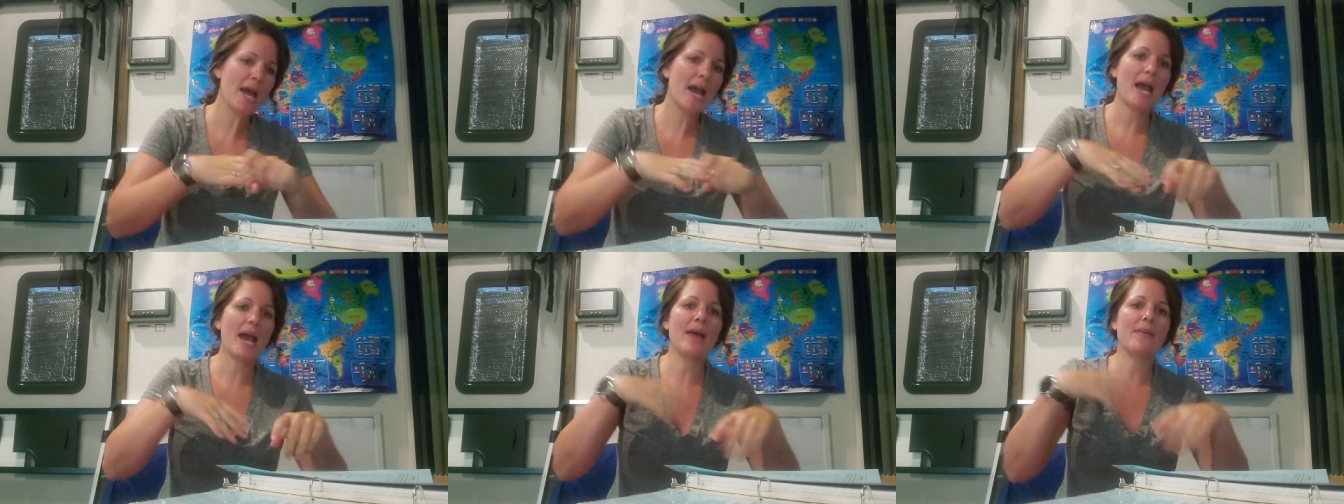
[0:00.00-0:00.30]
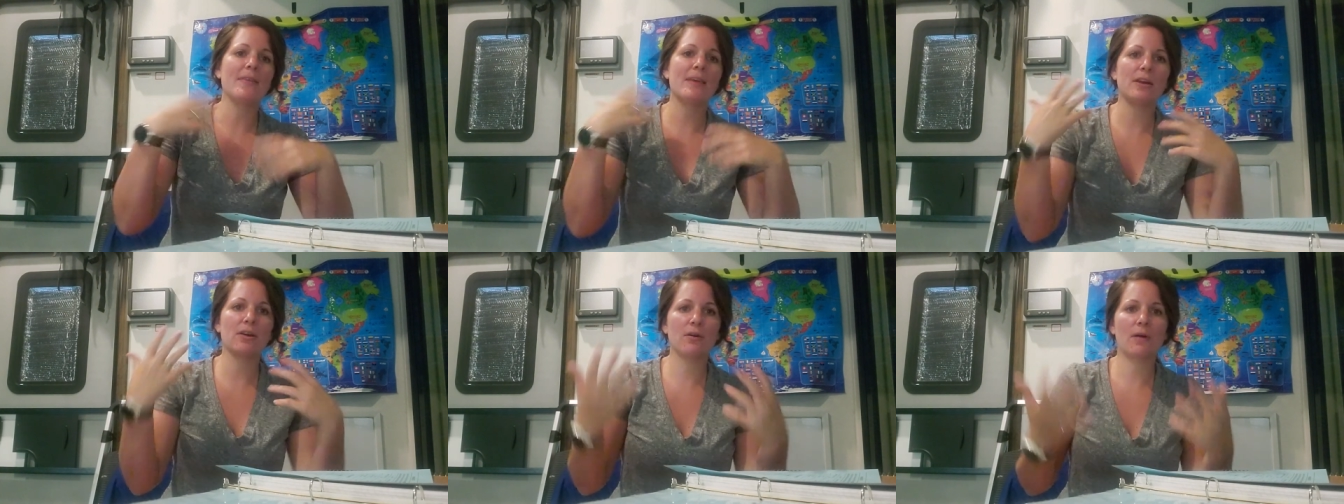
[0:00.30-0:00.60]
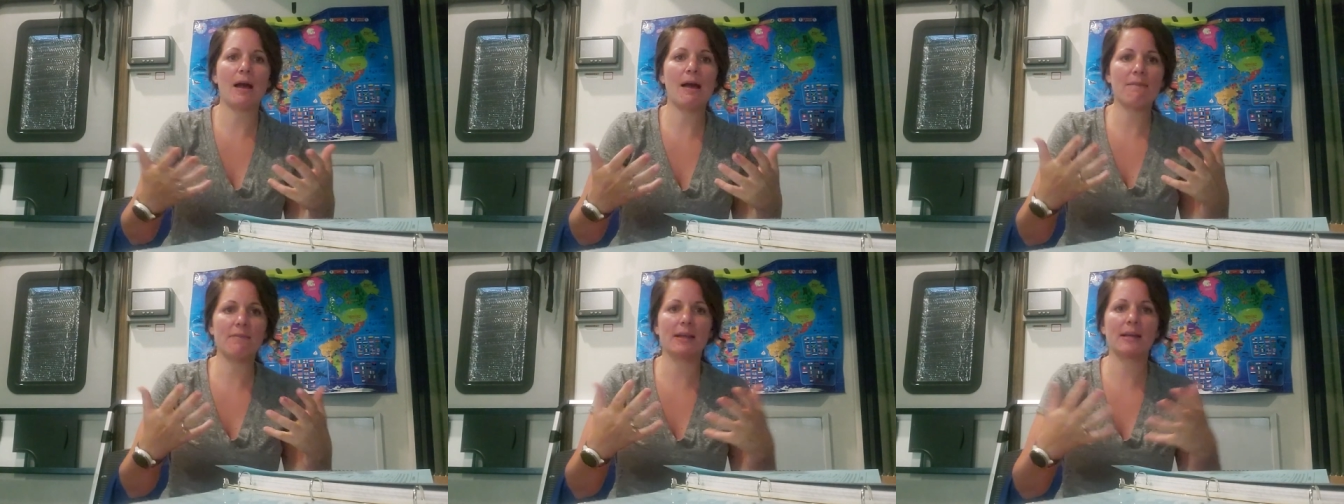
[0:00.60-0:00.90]
and then he'll
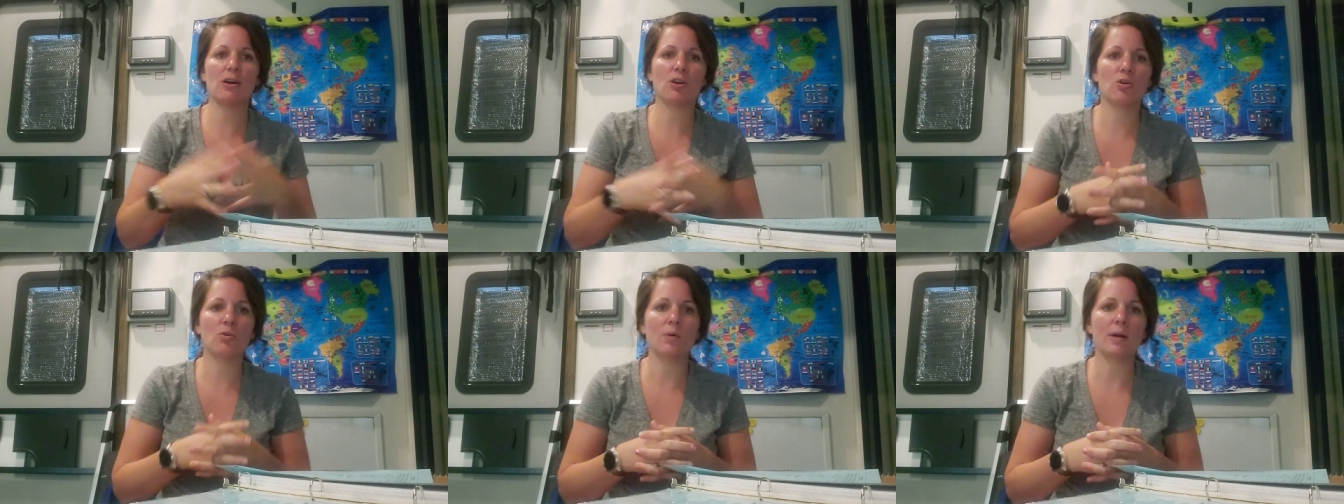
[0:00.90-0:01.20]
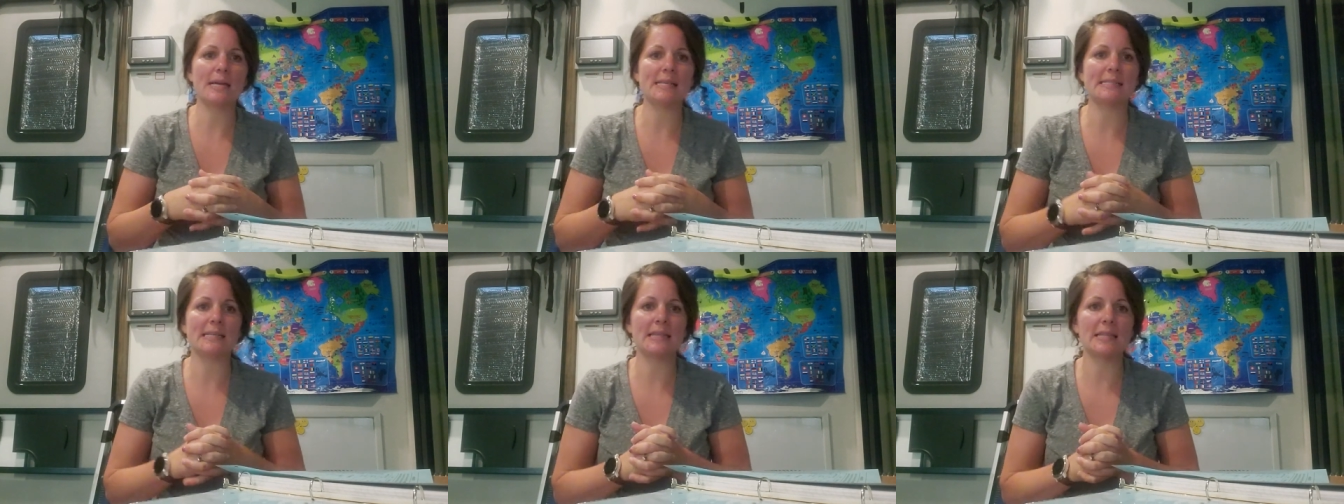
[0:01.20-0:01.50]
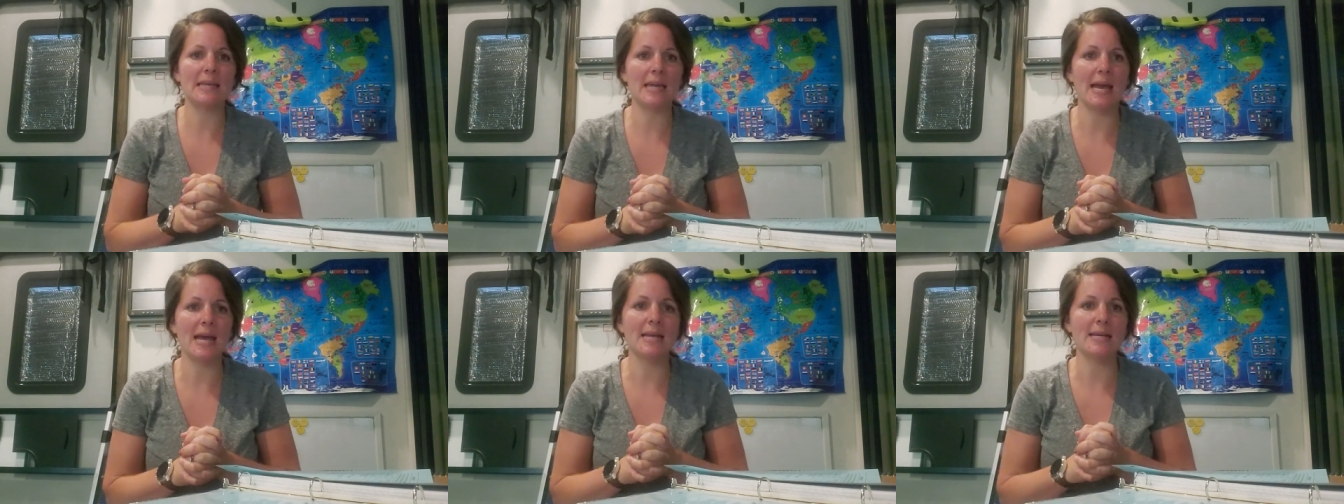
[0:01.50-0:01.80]
have like a quiz at
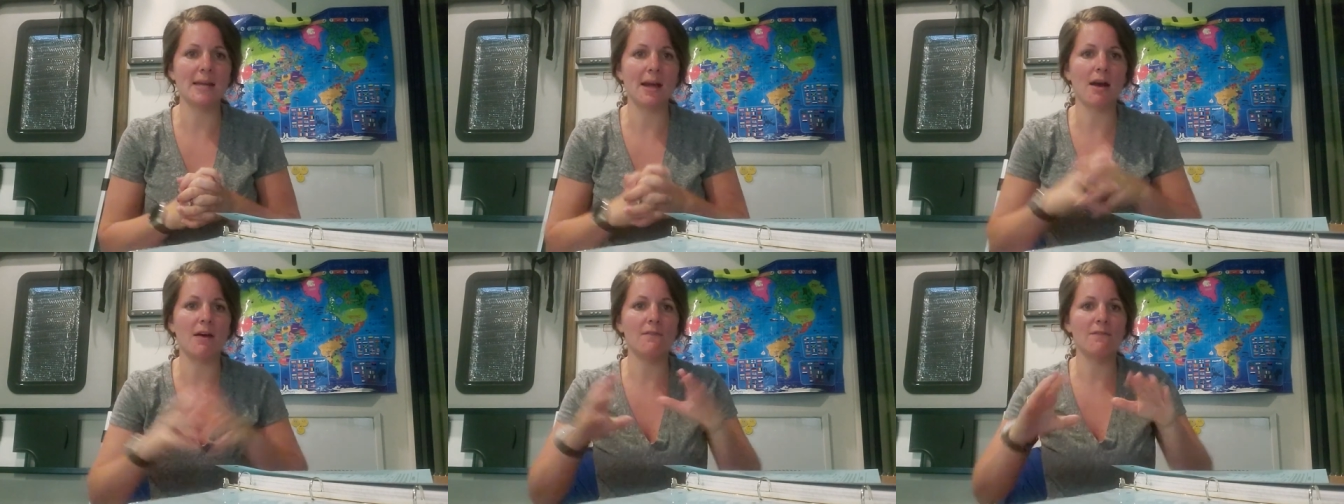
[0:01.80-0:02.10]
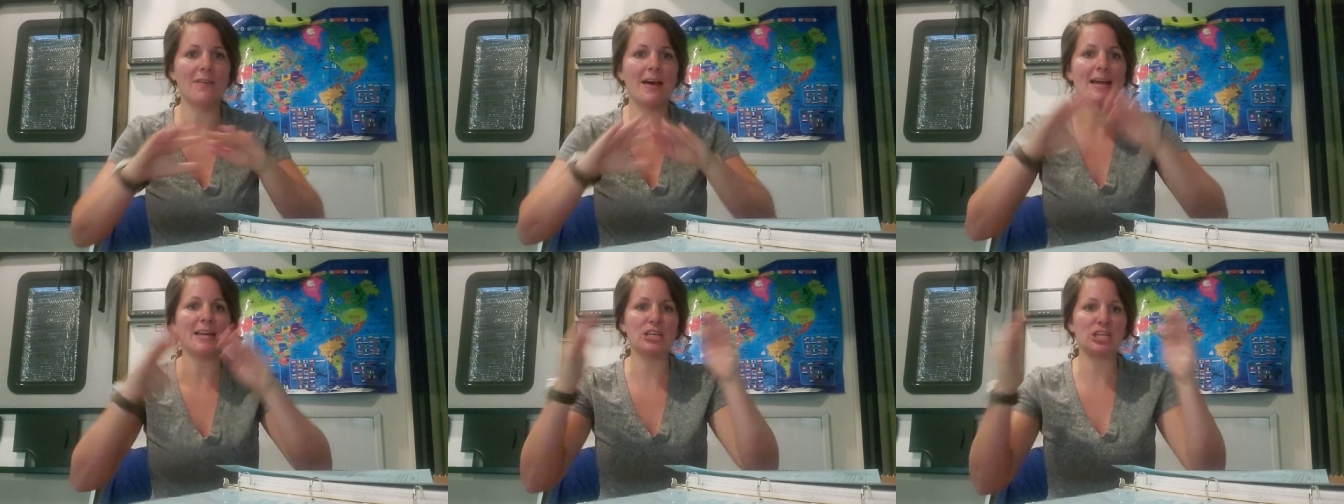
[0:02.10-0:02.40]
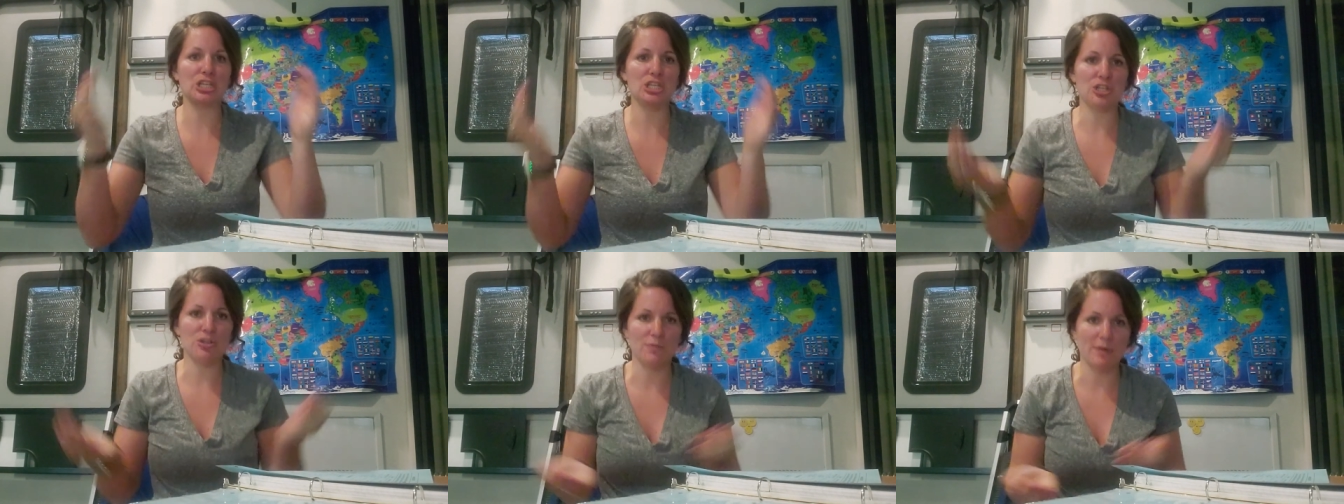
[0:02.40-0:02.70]
the end of that
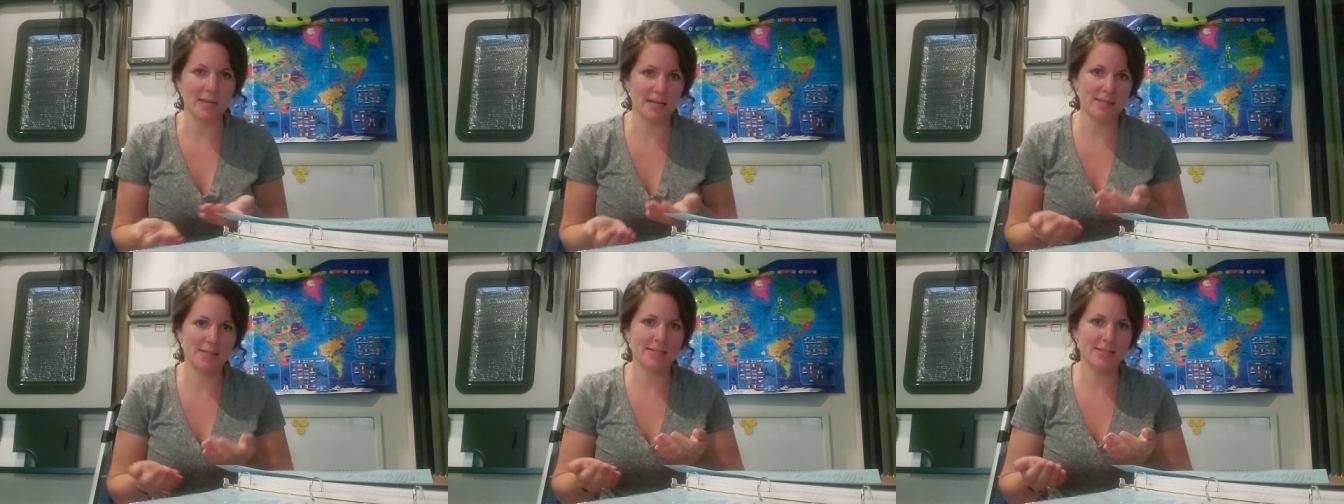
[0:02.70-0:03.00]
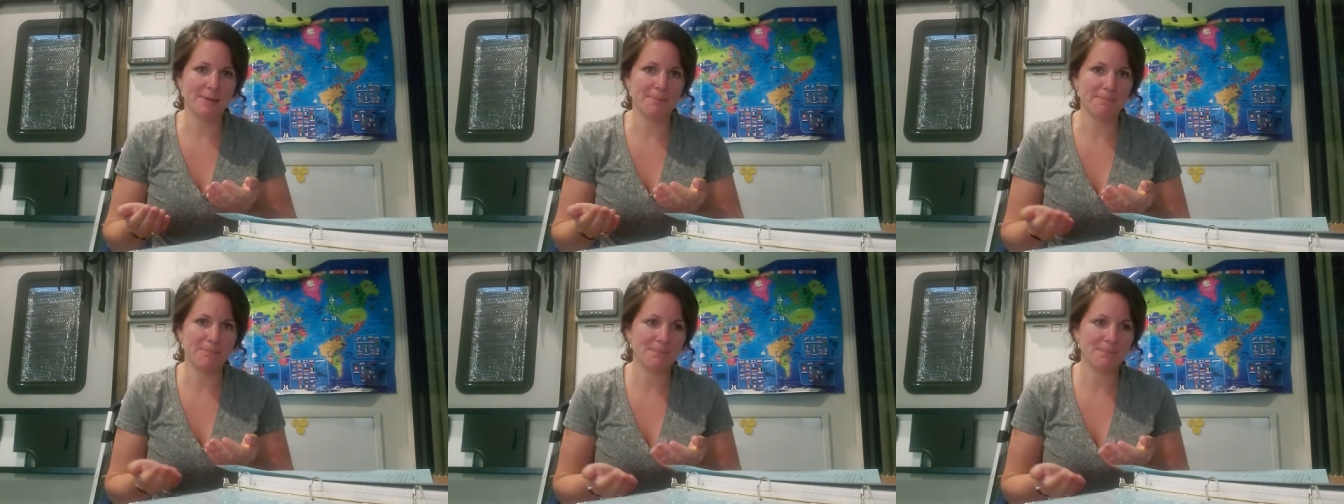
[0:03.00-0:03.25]
unit.